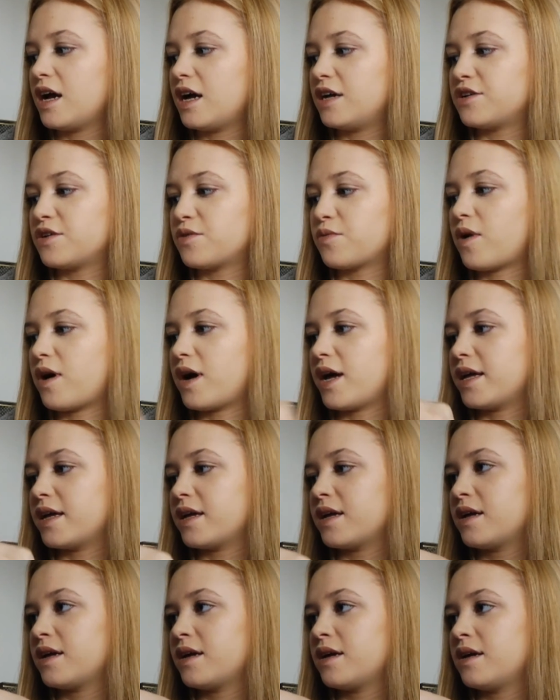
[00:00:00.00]
I don't know why.
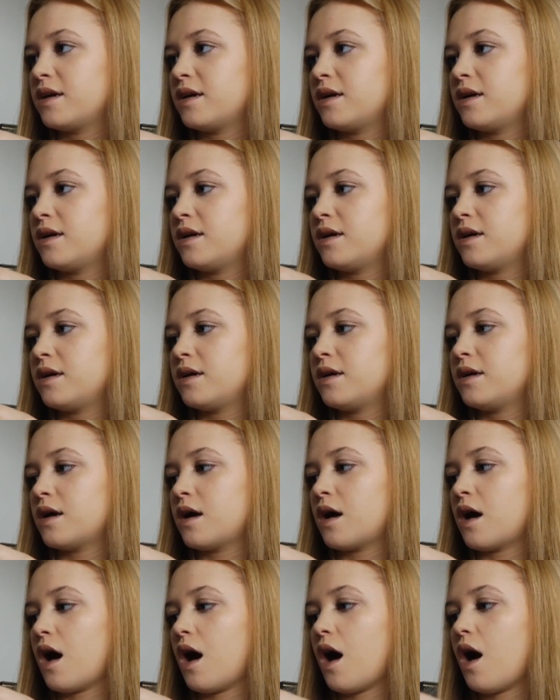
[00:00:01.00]

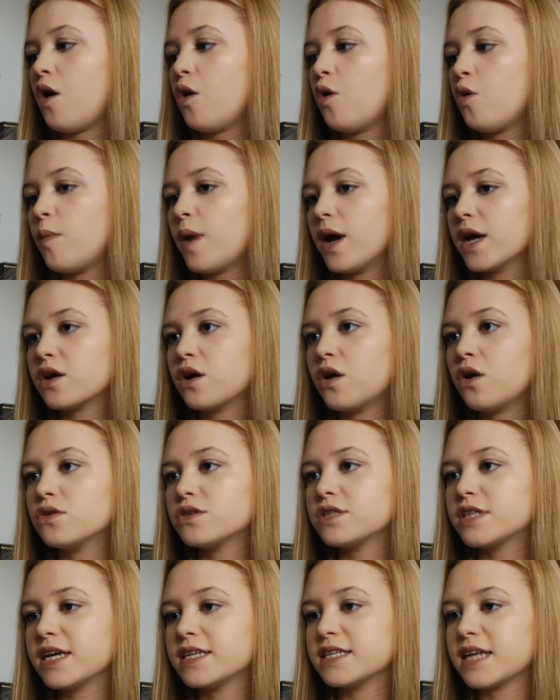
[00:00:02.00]
Oh my god,
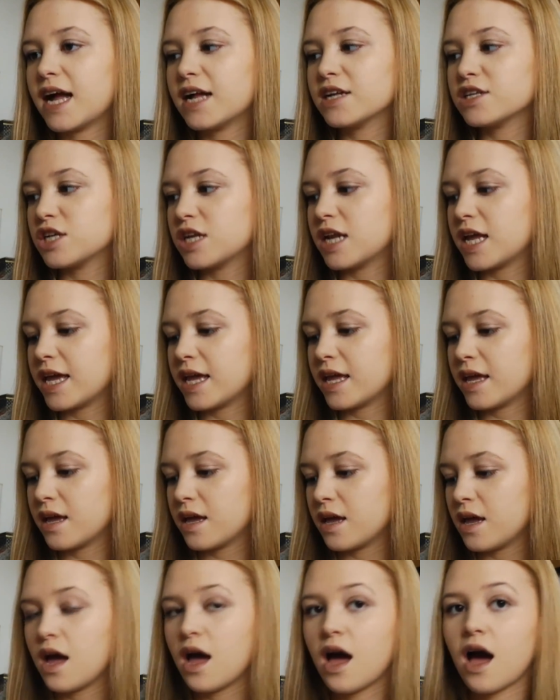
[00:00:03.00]
there's actually,
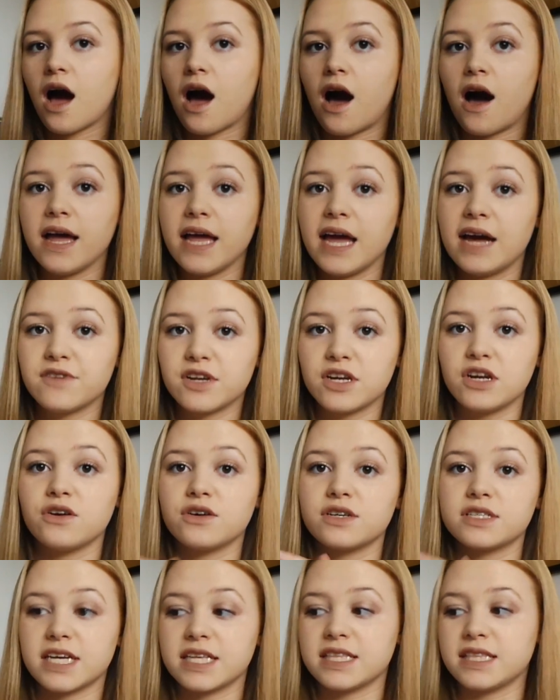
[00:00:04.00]
I haven't
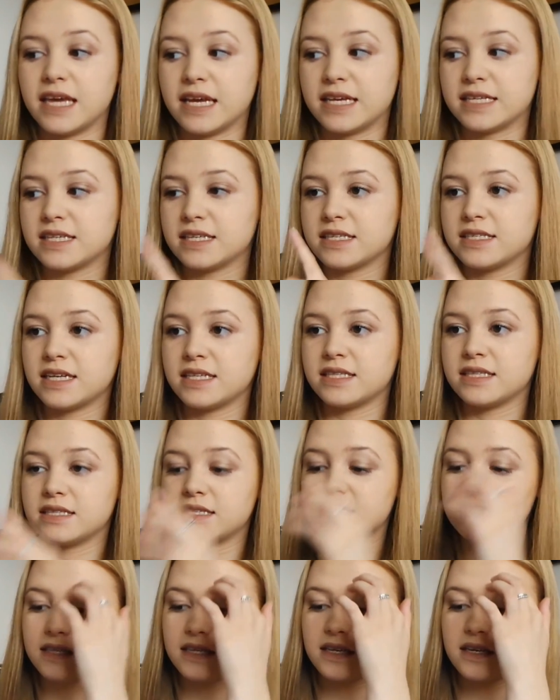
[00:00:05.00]
looked in this
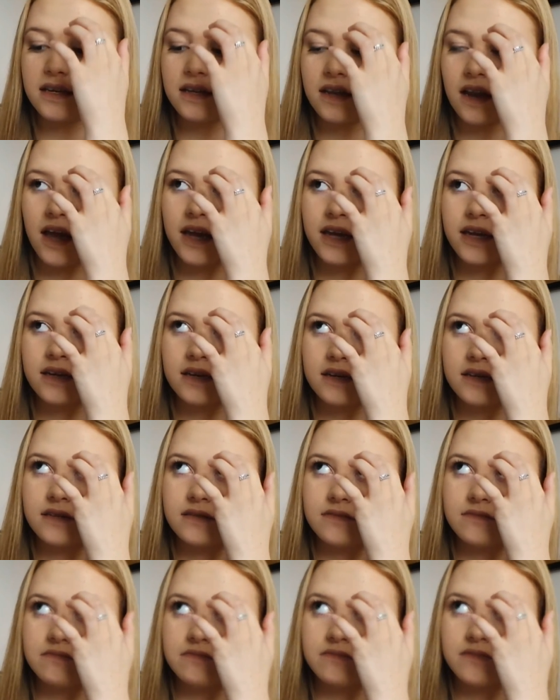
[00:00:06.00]
since like
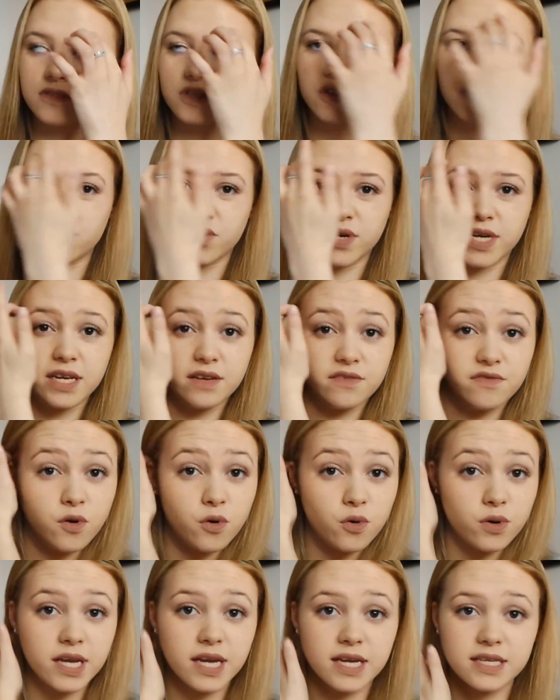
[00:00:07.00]

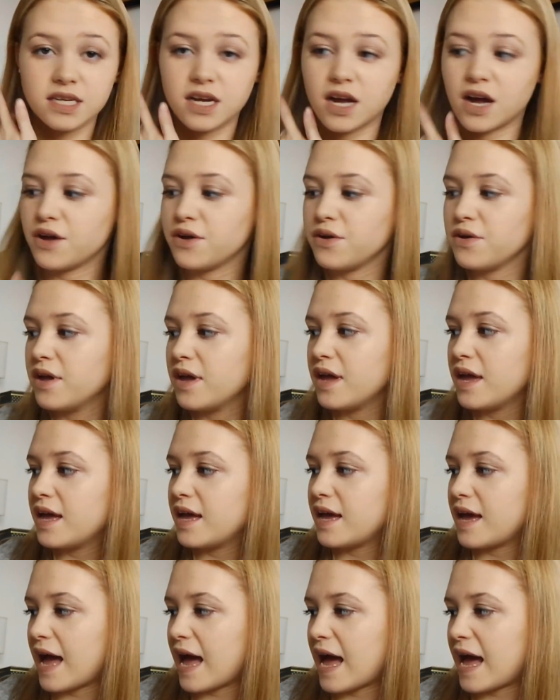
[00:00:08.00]
3-4 years ago,
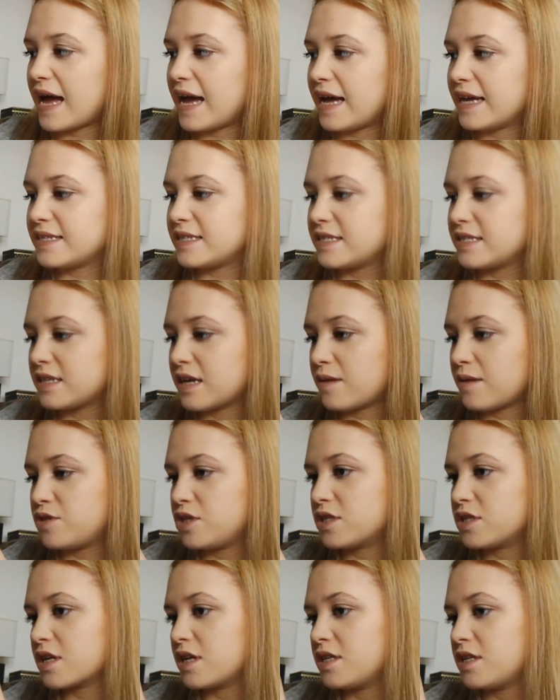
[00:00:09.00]
and I'm
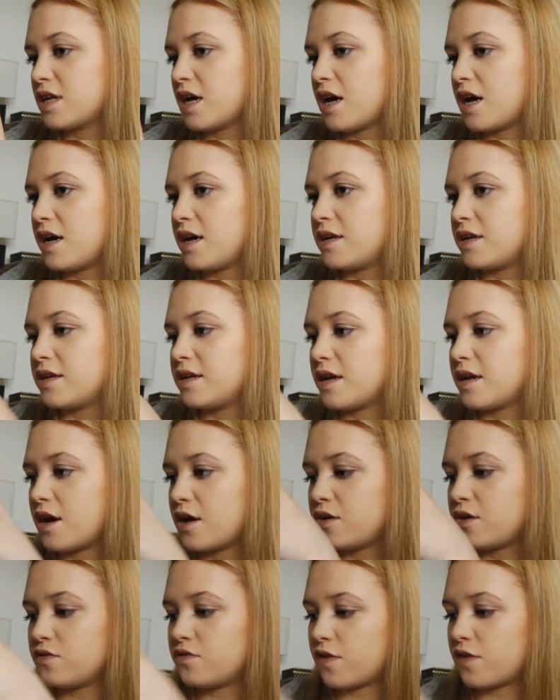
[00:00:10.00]
just going to turn
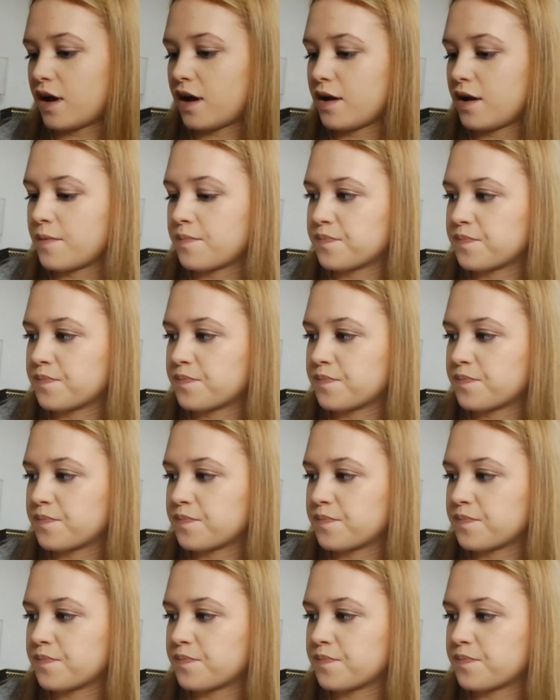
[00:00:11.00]
over.